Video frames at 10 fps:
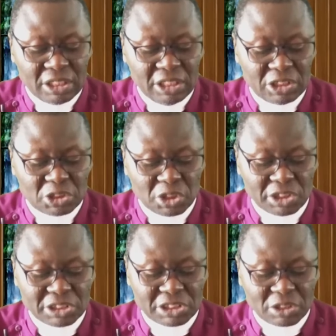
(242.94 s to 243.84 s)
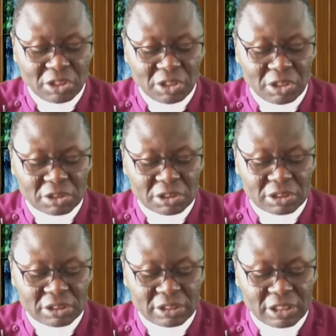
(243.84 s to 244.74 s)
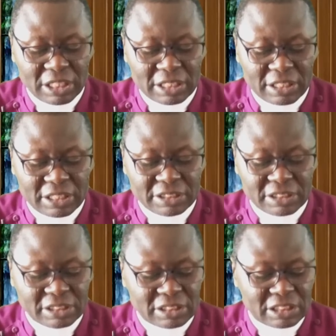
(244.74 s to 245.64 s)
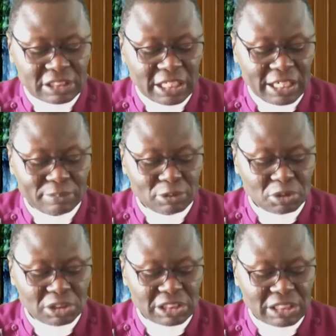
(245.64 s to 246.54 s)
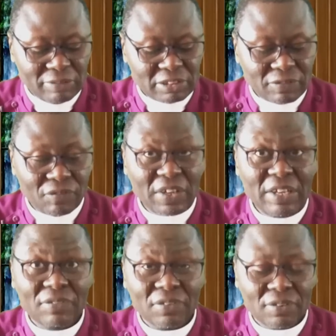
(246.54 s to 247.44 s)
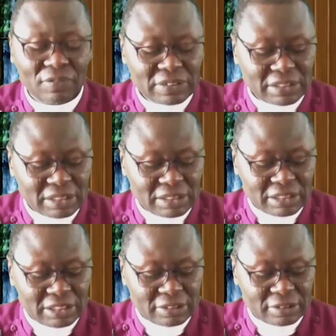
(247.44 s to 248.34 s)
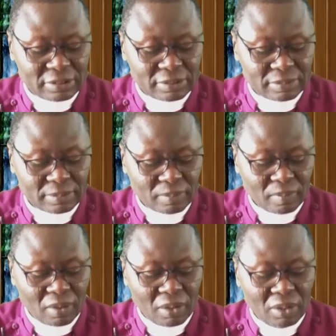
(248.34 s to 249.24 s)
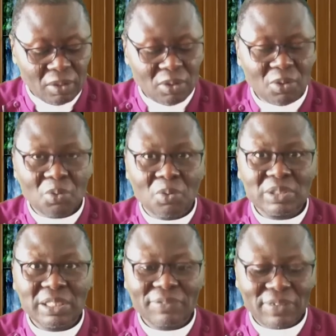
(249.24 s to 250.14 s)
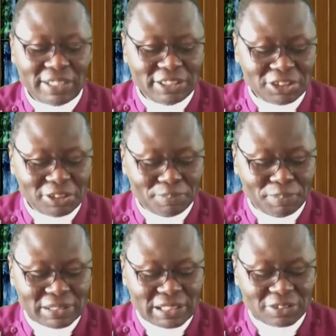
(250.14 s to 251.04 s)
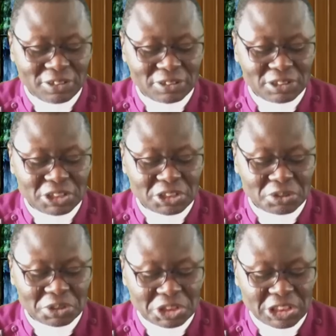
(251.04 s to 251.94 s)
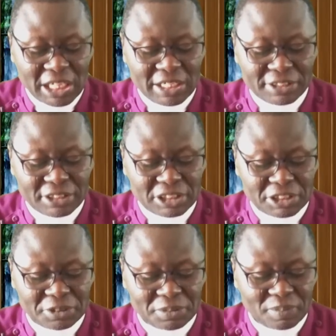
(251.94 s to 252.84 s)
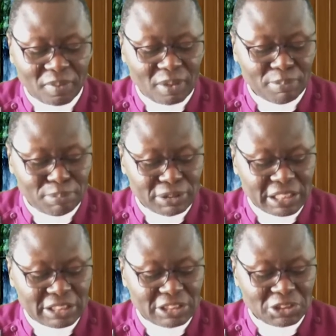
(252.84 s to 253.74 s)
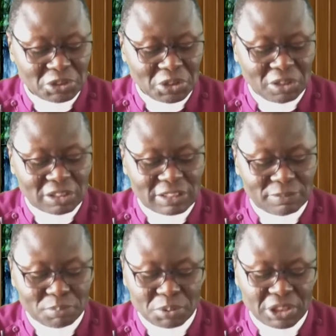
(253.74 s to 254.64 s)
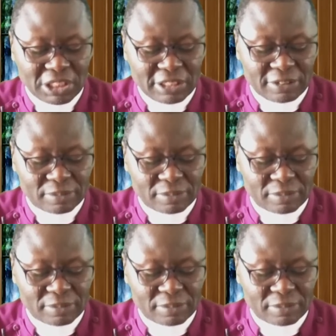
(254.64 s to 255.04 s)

He trusts God that this is the time to receive his favor, verse 13. Whatever is your present condition or challenge, present it to God in prayer.